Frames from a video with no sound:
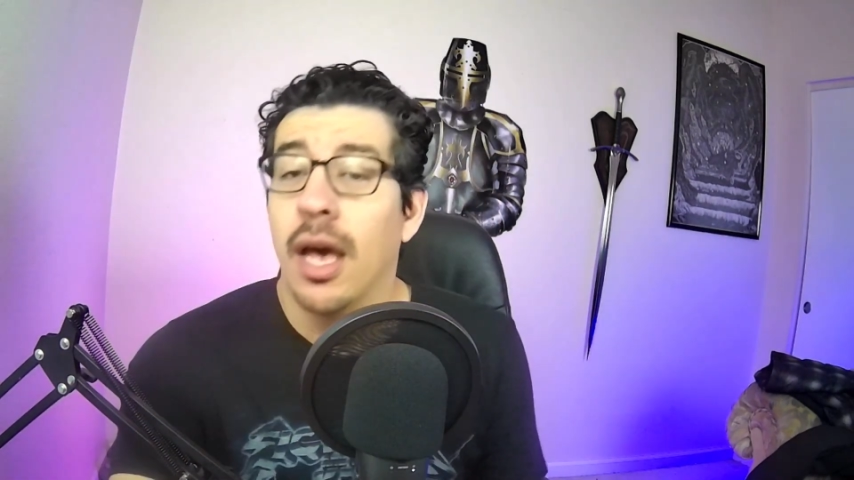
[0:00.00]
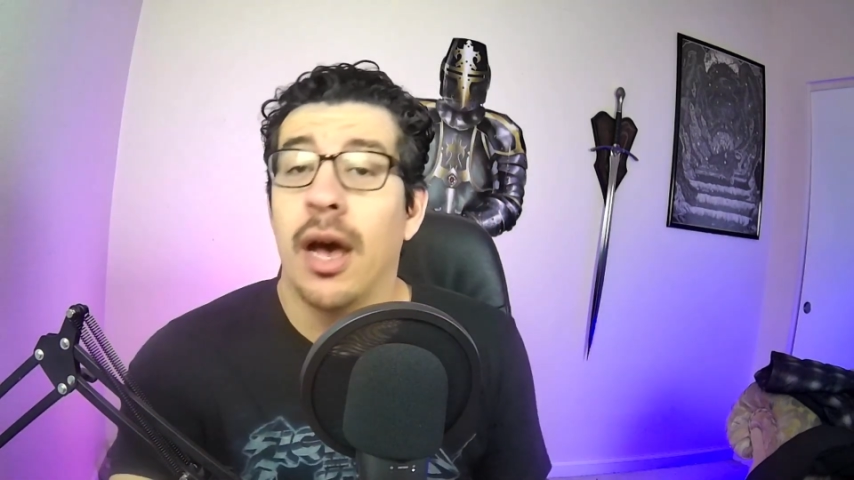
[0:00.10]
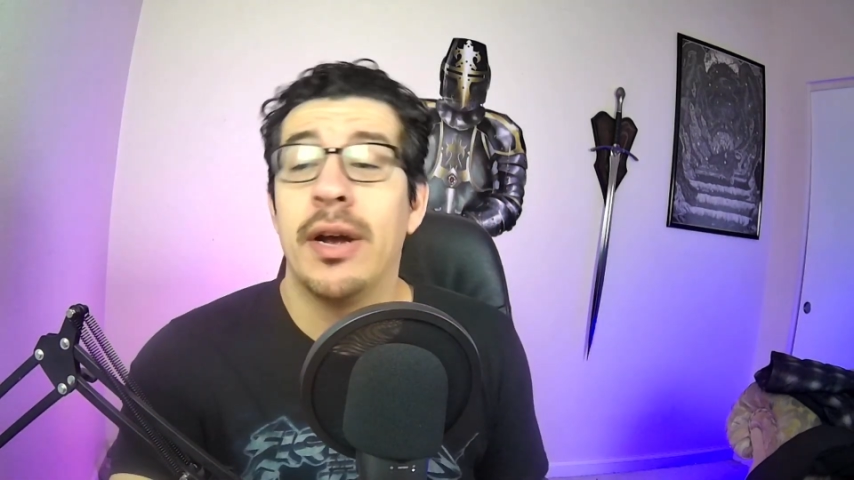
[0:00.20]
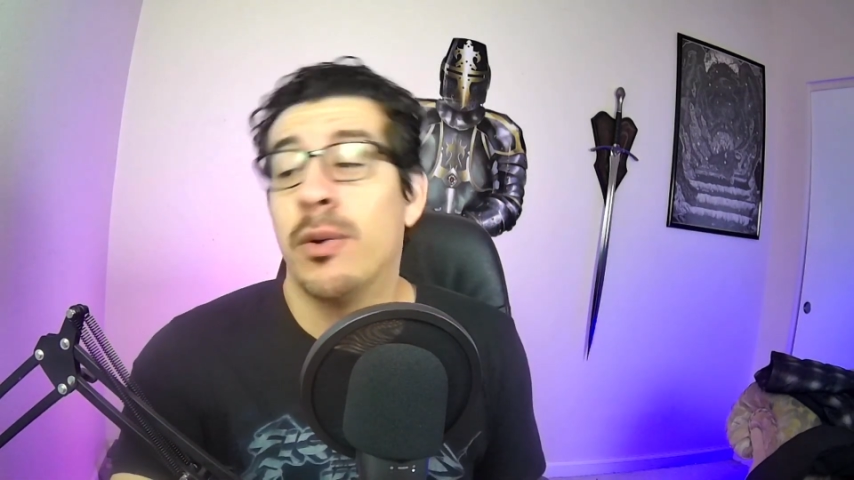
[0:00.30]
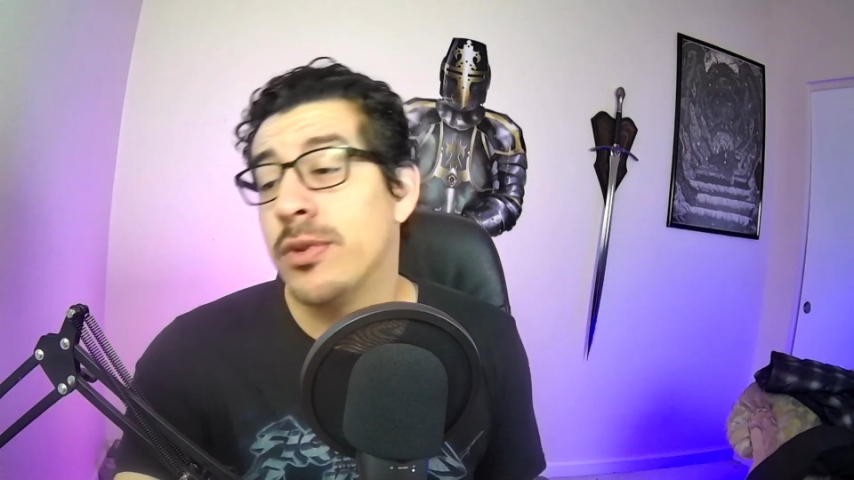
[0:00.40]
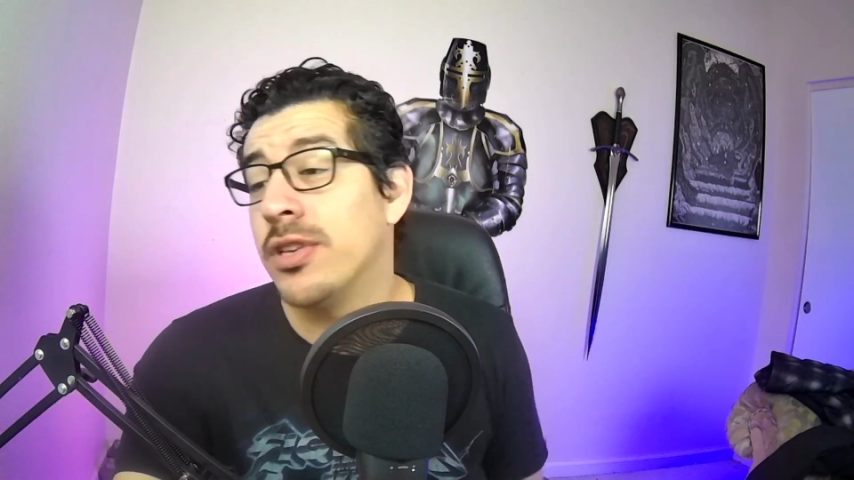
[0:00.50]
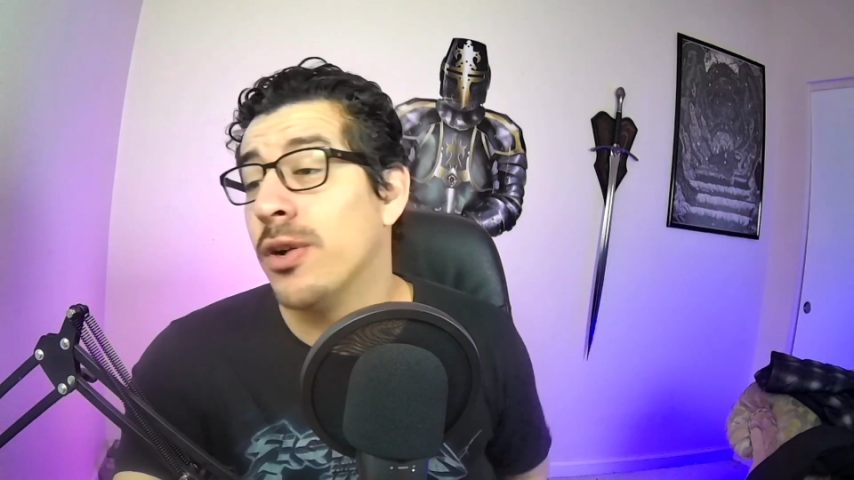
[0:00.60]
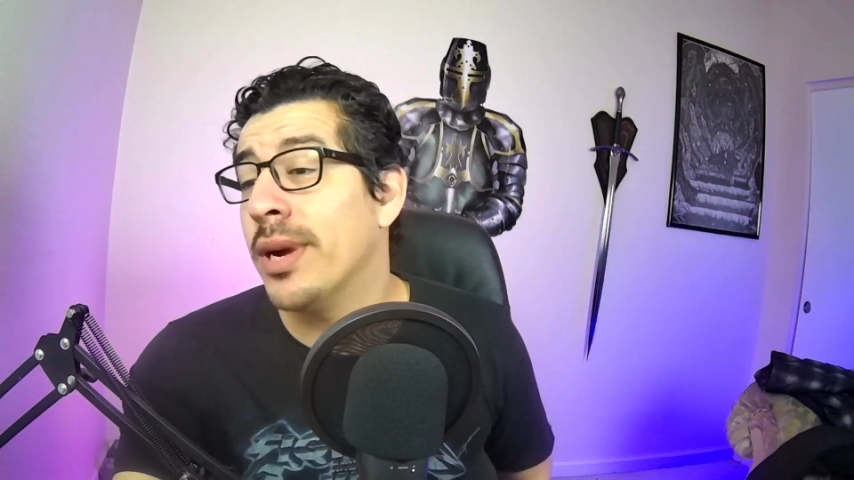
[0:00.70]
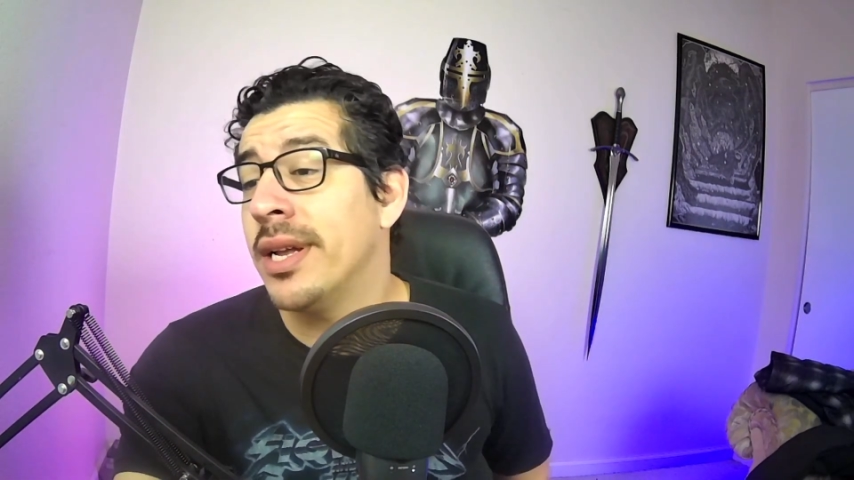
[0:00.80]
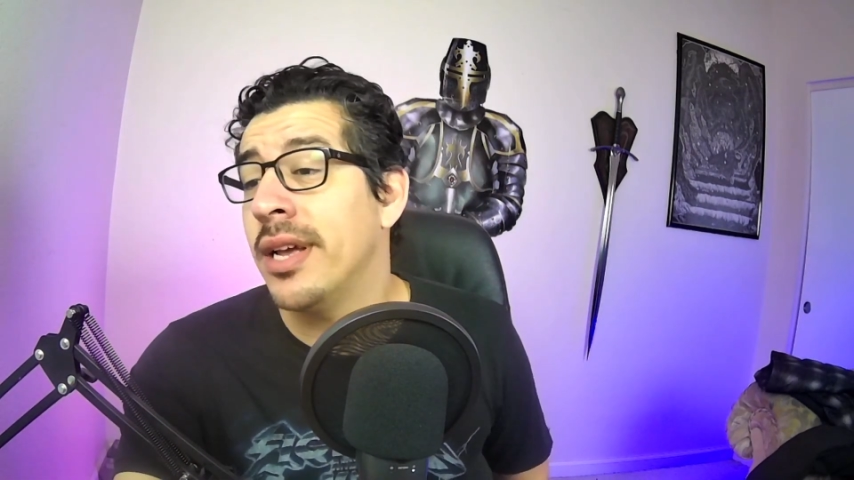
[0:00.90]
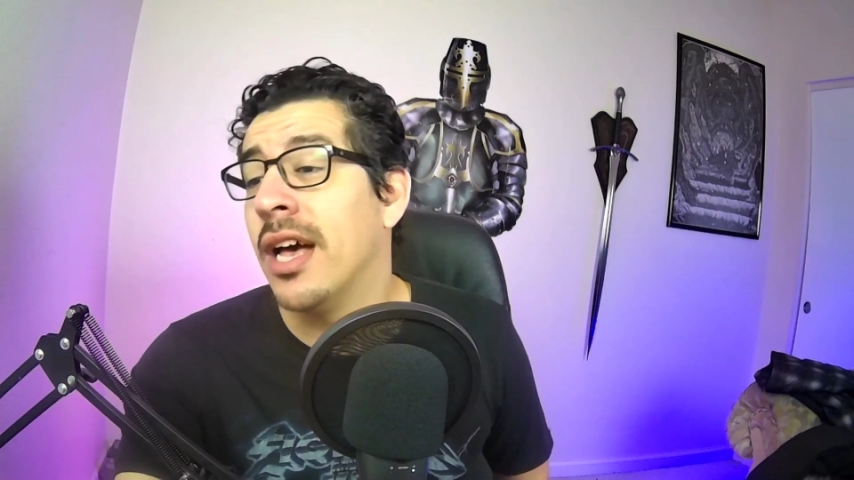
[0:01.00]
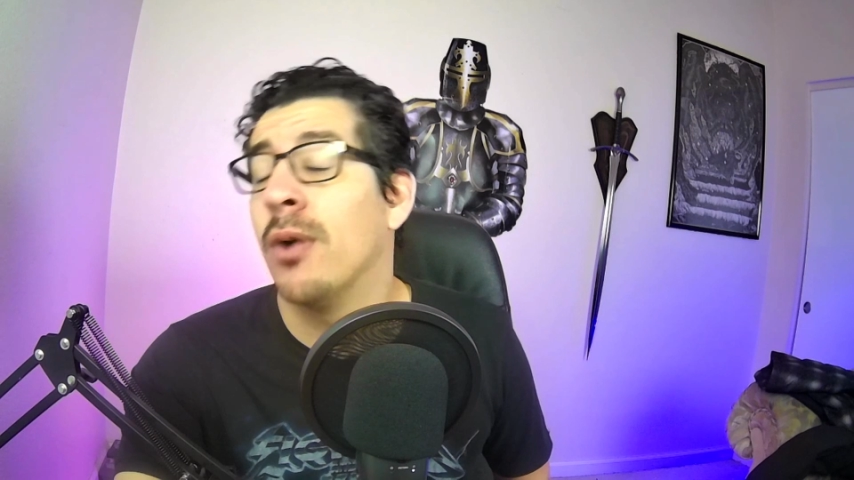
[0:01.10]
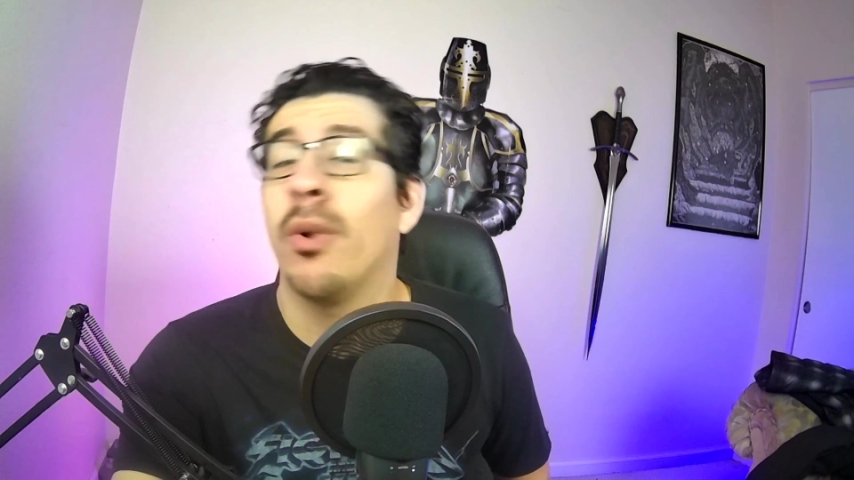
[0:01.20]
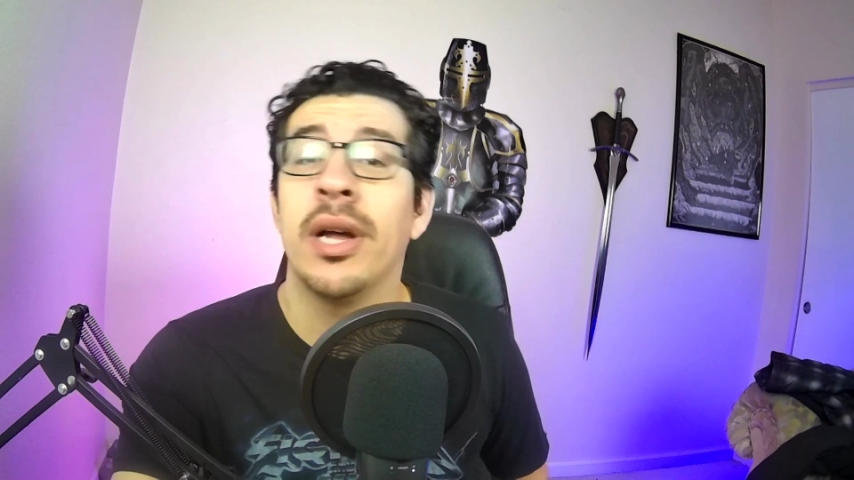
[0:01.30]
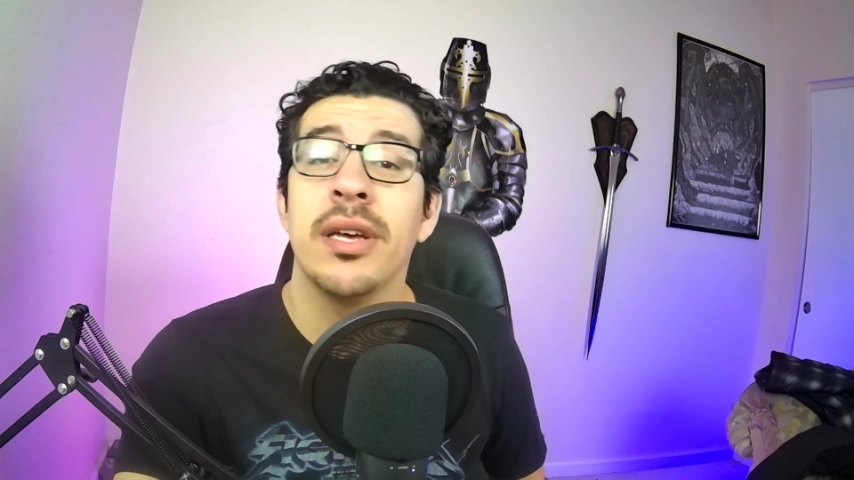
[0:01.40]
All right, so one,
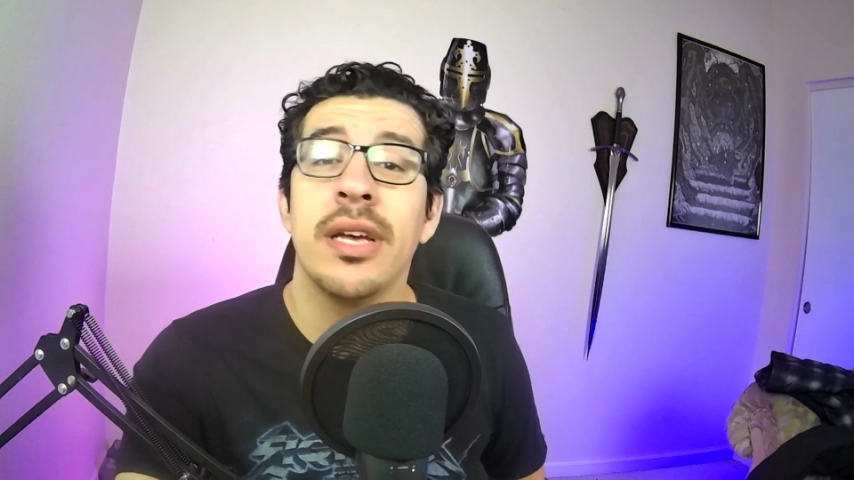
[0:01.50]
Wanda